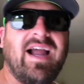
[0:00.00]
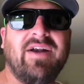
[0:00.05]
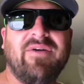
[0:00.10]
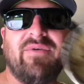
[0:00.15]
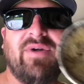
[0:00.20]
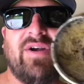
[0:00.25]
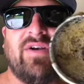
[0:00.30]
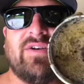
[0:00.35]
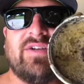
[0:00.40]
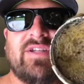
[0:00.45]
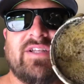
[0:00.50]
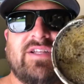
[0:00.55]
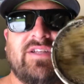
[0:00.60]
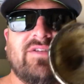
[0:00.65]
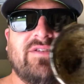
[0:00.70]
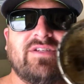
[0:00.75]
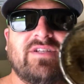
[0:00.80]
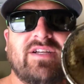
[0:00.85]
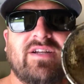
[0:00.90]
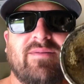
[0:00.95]
I rarely
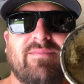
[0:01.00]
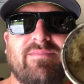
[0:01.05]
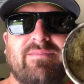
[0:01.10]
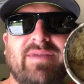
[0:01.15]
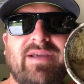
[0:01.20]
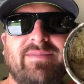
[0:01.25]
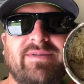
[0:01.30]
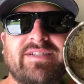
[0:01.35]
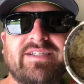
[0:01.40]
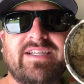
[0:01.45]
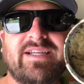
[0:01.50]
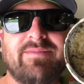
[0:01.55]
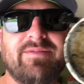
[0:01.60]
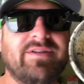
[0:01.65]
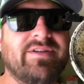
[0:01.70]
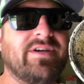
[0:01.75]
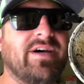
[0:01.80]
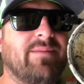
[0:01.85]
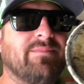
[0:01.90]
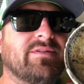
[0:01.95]
use it. I'll maybe skim the
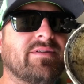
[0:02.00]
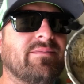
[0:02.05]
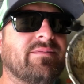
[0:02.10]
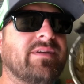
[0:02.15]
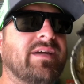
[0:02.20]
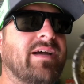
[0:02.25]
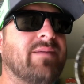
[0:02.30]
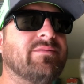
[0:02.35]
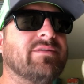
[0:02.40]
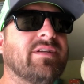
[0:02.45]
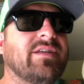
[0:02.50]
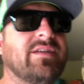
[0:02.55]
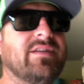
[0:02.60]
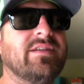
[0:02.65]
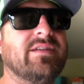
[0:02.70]
top sometimes.